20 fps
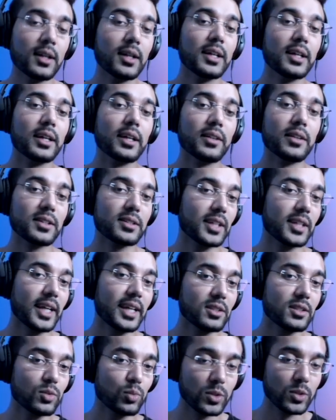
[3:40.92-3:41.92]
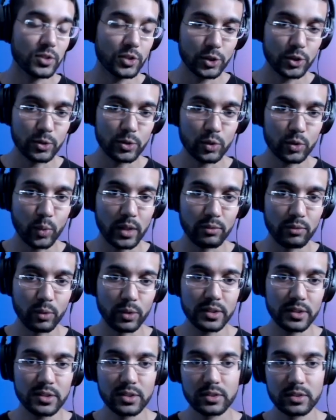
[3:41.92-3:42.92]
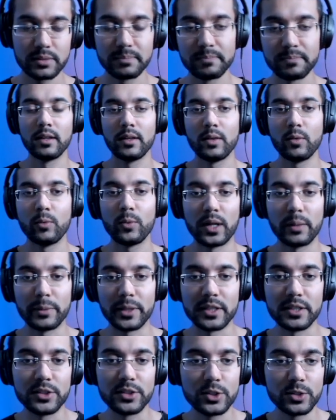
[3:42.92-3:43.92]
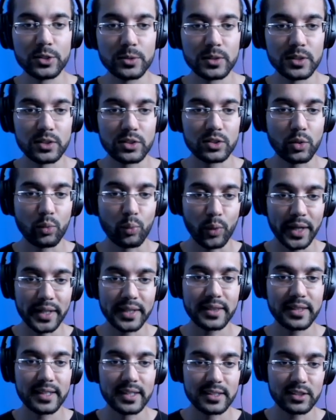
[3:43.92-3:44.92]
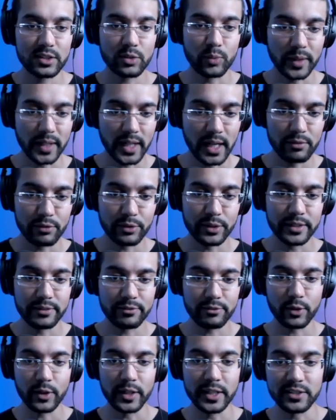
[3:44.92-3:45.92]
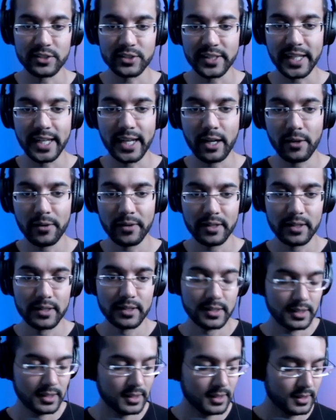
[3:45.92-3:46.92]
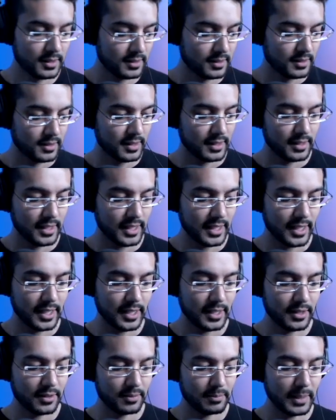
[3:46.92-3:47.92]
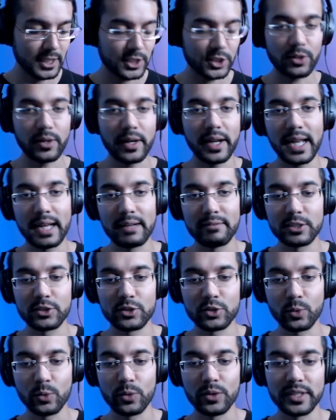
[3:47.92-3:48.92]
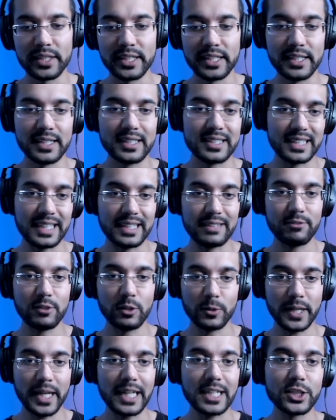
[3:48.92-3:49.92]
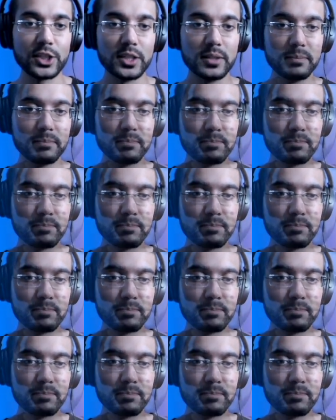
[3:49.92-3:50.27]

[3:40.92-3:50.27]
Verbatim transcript: In this case, we'll choose twelve words. What I'm going to do is write this recovery phrase down and make sure I have it stored in a safe location.